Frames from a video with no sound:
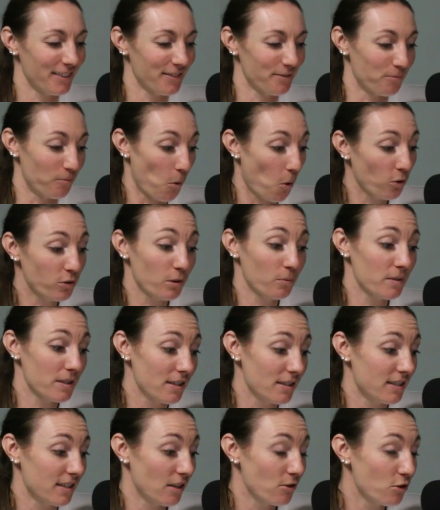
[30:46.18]
Walter was
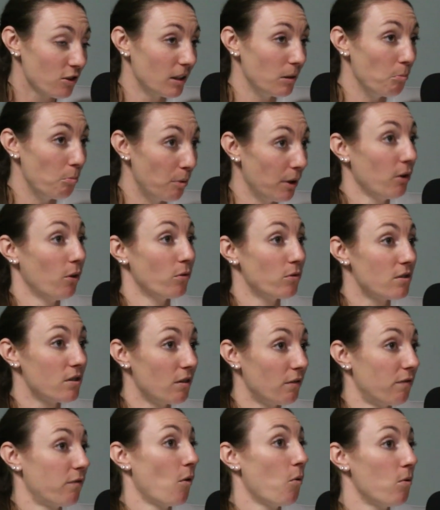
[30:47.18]
essentially built
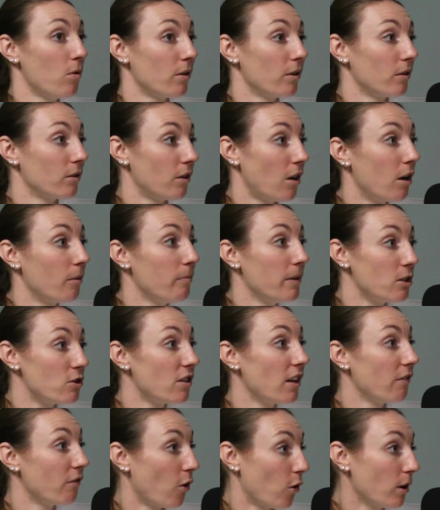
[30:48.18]
for Long Beach
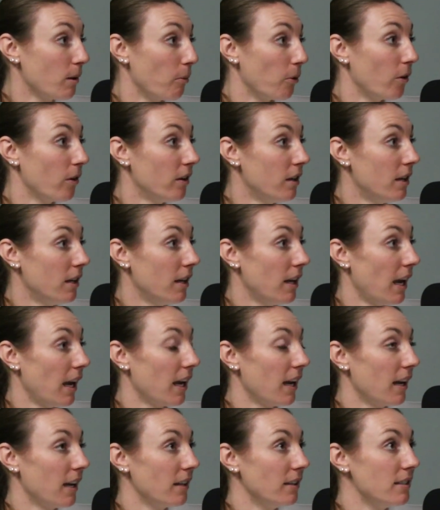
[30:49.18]
State volleyball,
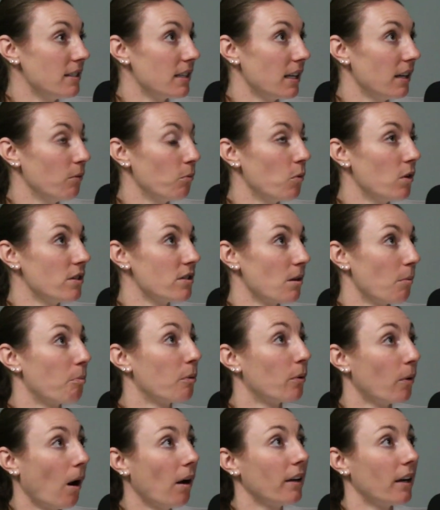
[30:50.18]
and it was a
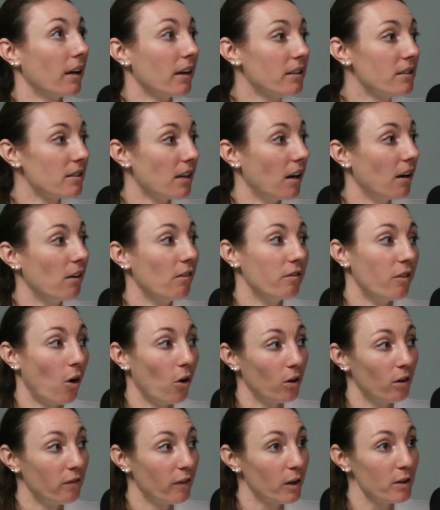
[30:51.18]
product of
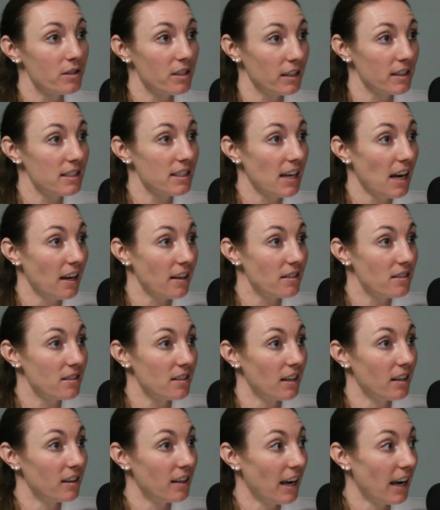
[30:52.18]
all of our success
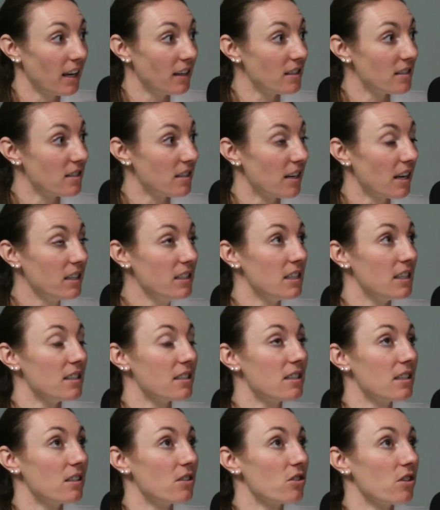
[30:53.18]
in the 80s and
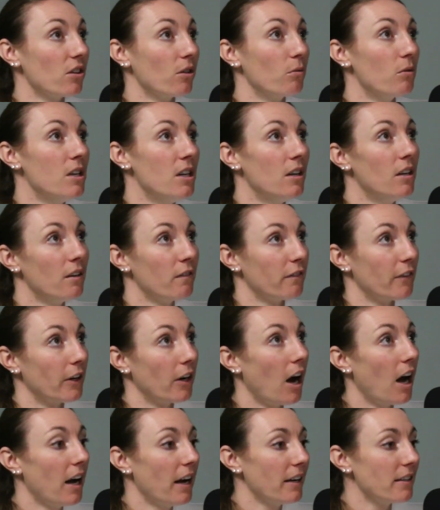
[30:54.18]
90s. And so for
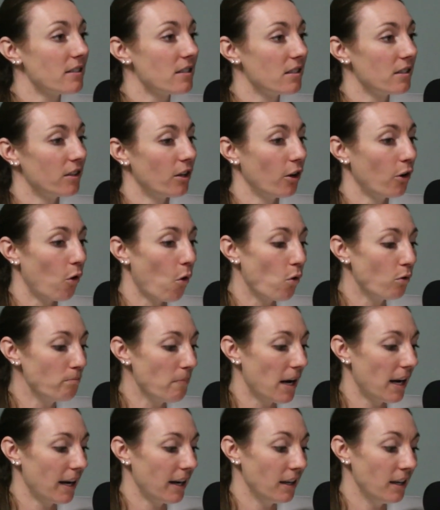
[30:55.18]
us, the gold
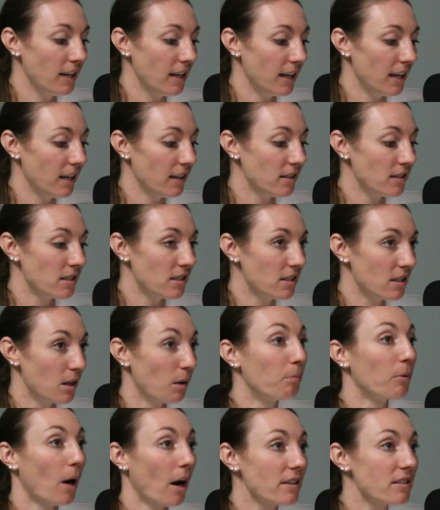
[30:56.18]
mine is the
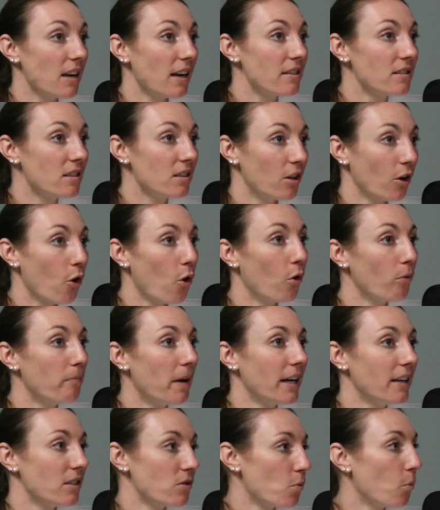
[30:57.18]
process. The gold
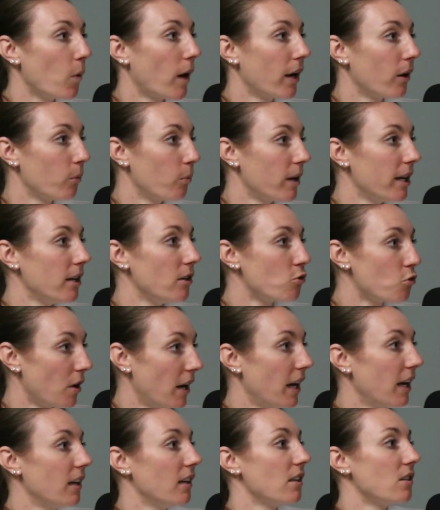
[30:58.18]
mine is where we
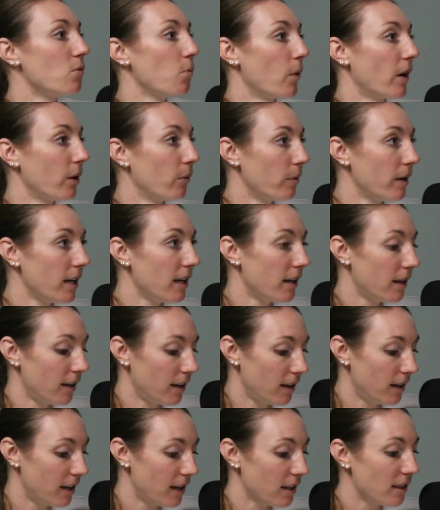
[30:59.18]
train. It's where we
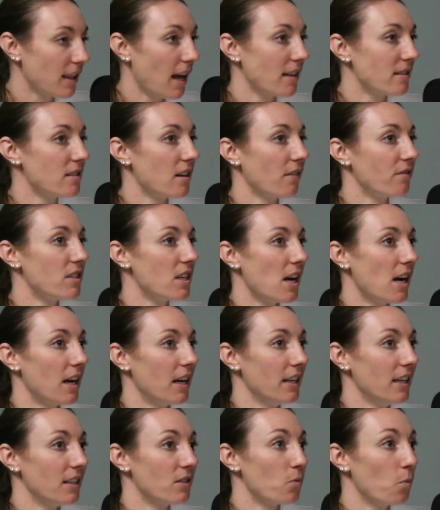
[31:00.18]
get that stuff
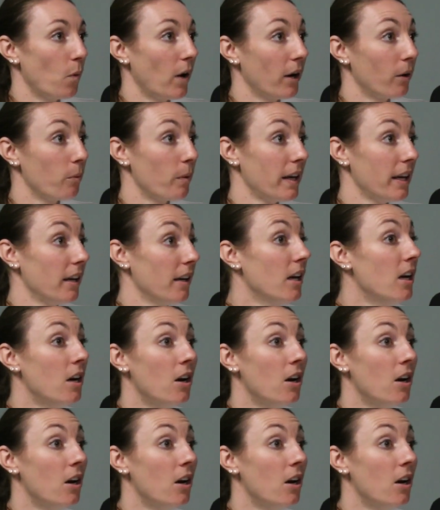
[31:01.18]
done. It's where we